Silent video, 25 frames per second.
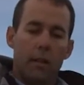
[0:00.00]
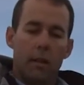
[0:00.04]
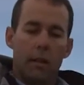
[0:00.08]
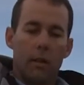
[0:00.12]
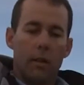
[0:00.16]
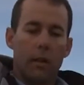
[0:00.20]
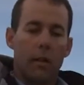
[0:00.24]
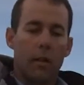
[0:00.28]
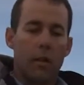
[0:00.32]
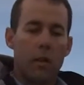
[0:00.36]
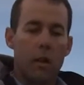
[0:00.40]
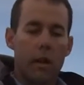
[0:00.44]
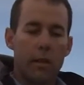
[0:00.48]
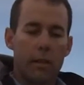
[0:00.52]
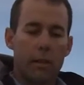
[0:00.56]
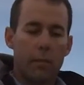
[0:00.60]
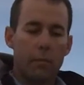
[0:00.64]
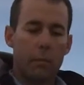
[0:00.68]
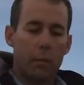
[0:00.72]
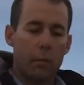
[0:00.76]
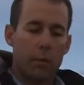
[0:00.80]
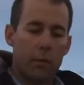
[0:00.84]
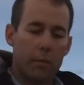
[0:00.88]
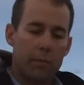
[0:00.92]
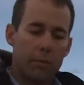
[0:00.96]
I like them
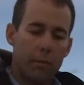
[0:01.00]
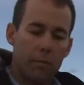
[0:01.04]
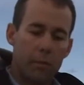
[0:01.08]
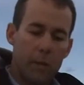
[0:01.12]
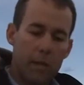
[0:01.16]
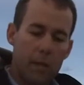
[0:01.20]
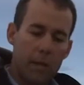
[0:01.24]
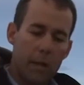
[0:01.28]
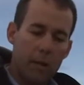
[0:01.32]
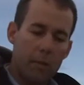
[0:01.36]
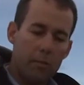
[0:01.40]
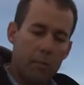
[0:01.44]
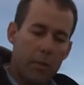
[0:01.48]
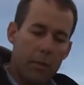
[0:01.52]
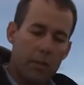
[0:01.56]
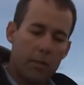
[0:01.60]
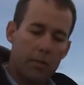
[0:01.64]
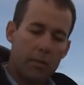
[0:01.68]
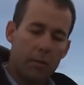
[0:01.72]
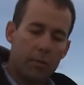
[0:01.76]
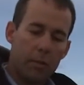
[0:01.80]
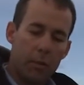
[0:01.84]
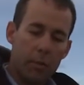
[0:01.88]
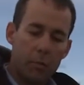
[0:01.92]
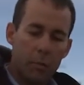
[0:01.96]
because for me they're a
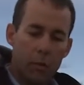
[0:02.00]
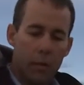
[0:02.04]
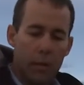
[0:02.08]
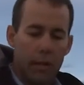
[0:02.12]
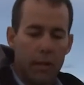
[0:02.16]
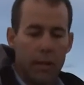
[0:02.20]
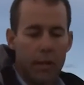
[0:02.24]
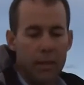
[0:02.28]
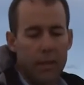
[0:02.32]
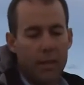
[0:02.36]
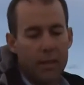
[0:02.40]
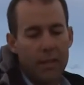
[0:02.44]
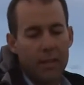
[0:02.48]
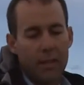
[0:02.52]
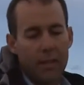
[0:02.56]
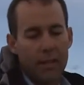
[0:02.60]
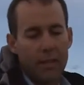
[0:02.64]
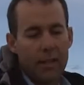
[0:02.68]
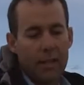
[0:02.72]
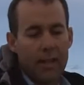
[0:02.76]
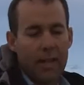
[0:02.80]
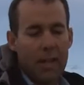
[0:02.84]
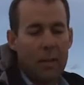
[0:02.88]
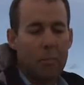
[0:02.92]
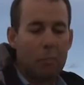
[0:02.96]
mixture between
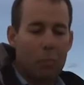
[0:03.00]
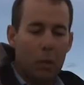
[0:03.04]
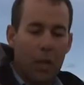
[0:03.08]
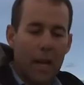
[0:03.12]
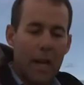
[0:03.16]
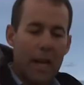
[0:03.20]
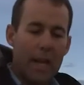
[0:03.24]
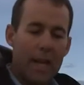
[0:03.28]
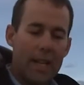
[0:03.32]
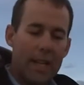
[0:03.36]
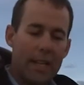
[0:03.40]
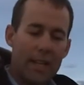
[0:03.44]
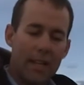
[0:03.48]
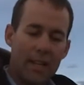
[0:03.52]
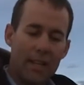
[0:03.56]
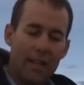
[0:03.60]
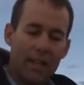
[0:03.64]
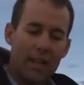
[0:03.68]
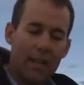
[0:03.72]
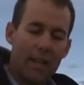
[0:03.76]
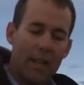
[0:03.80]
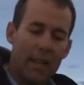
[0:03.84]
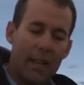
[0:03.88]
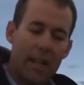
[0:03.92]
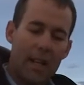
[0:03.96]
a blade
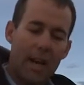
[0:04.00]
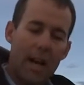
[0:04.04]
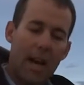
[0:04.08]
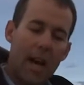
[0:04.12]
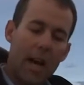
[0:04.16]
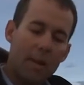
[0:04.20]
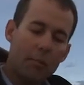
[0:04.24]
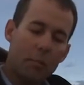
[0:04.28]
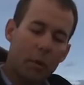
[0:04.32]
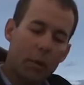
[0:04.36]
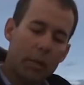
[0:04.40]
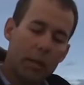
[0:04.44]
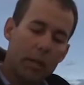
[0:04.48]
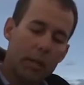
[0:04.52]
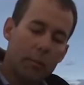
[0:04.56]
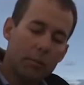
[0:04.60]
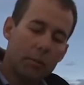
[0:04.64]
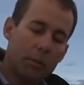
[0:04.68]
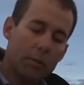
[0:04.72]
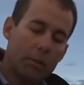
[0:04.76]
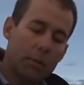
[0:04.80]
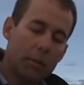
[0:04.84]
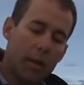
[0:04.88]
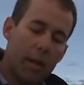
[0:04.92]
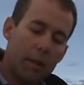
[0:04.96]
and a hard body
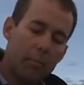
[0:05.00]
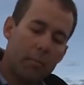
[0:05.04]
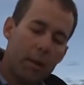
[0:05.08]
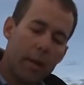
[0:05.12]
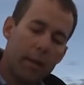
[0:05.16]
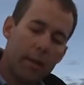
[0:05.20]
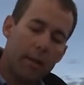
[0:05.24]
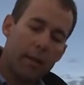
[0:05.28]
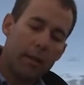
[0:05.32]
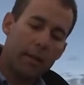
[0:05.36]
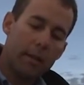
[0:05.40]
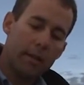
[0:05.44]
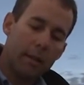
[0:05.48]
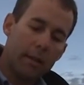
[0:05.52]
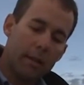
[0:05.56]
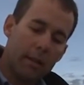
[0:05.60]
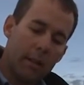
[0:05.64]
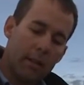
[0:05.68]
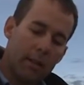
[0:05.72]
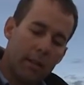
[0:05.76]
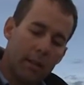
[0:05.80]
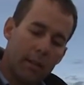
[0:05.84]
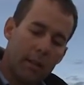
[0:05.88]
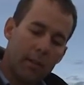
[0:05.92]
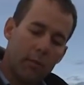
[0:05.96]
lipless crankbait.
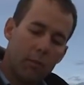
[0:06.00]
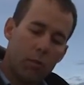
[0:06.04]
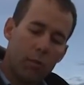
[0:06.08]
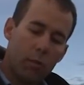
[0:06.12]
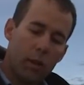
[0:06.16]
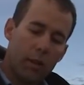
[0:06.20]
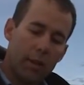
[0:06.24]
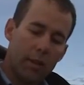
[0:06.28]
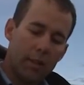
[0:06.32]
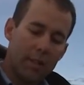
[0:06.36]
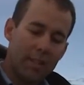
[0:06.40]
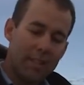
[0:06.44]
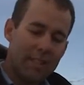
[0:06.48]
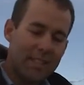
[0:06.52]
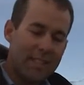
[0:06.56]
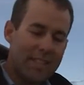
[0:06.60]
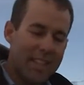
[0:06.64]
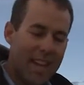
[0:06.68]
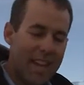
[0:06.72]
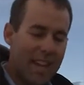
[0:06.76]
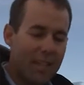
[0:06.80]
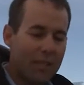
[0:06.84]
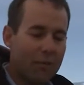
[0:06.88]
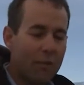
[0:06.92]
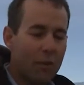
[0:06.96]
They've quite an
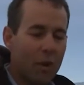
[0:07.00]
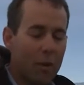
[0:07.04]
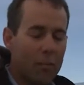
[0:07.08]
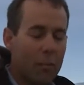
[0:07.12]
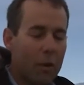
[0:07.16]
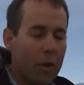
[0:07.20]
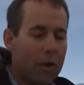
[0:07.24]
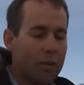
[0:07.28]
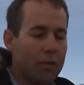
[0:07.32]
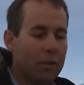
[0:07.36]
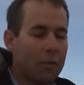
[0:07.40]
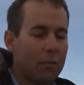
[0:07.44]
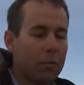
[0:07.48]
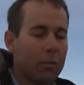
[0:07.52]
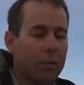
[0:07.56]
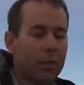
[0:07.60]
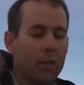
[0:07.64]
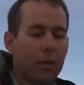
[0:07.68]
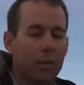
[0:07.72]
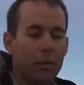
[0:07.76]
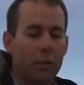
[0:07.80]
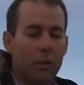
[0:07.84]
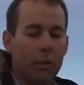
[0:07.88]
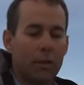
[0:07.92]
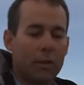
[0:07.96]
intense vibration with the
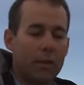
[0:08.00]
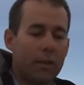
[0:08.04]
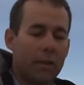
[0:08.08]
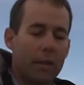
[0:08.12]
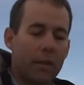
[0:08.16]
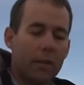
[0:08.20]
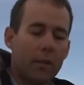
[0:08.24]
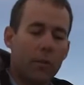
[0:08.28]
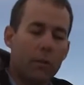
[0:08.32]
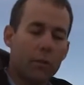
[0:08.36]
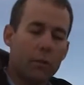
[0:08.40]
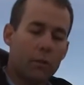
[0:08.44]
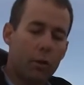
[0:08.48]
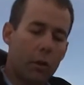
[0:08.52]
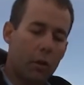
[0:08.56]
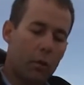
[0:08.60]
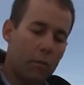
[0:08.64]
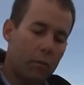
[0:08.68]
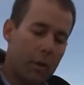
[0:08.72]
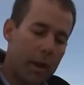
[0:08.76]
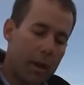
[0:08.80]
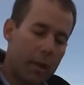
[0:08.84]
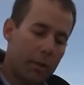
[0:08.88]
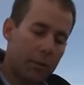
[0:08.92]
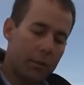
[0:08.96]
lure. Also got
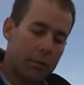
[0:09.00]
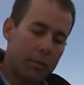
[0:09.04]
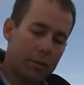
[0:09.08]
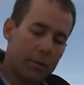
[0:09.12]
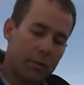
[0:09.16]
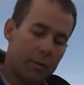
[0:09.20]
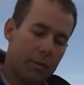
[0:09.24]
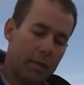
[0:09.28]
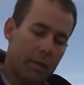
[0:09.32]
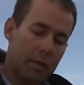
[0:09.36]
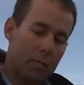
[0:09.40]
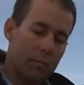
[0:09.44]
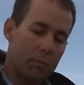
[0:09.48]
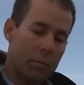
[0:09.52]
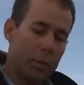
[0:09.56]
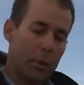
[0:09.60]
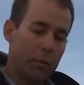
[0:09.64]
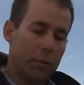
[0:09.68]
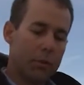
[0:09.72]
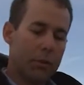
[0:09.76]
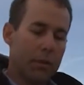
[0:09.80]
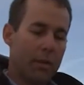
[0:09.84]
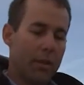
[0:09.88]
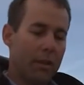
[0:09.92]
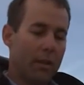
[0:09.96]
rattles
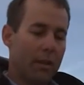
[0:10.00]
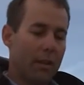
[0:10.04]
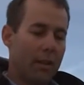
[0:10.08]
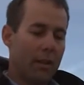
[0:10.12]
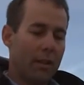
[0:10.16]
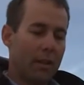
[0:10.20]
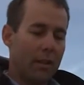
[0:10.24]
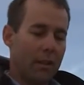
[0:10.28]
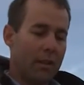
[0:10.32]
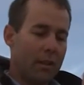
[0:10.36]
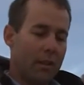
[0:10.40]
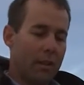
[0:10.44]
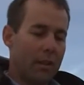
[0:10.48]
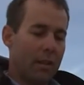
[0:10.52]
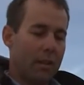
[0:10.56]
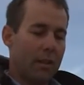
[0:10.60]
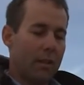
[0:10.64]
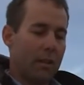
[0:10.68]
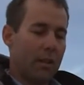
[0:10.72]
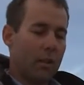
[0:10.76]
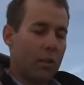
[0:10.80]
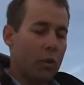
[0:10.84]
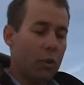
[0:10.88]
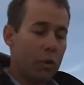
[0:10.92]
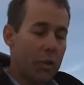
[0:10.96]
inbuilt.
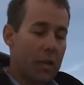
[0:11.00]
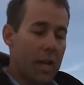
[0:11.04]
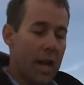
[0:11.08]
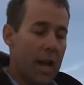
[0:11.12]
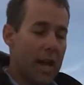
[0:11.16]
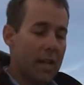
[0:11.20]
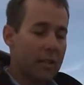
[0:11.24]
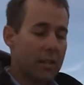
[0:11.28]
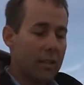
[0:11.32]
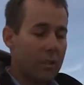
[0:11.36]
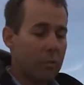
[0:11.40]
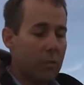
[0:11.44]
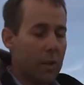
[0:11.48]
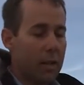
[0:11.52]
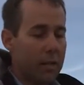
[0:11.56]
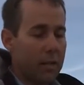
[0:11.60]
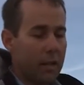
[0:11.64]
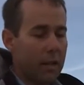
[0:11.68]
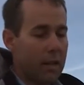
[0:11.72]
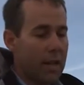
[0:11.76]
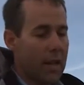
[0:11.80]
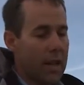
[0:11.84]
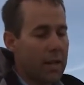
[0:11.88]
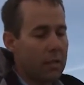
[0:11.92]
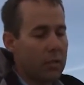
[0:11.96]
Good casting weight, they
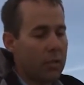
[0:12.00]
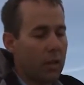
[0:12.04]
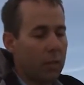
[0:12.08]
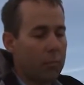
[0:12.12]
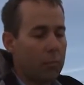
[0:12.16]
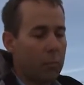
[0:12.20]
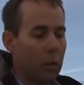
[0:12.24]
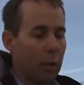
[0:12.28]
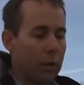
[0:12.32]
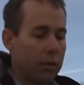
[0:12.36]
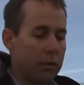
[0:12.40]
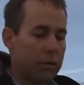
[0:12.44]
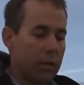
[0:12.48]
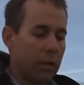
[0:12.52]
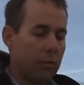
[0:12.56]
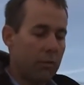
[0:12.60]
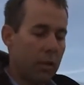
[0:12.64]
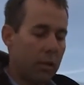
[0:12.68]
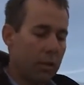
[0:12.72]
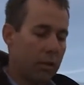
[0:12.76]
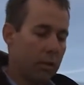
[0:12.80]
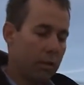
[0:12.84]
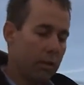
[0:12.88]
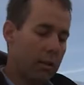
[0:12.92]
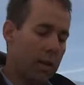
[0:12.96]
cast like bullets, they
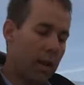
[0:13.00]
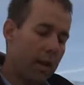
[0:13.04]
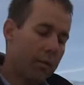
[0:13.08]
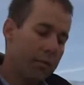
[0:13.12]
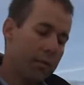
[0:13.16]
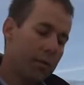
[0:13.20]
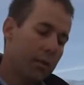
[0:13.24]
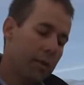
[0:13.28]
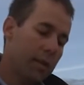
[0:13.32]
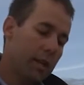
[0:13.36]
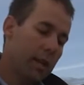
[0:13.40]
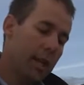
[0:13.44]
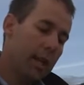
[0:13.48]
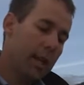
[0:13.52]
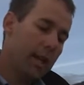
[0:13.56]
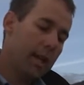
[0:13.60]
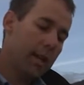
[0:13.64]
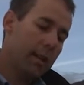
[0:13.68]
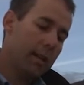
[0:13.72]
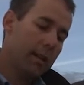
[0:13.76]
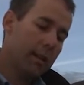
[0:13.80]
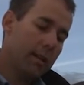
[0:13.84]
really do cut through the air.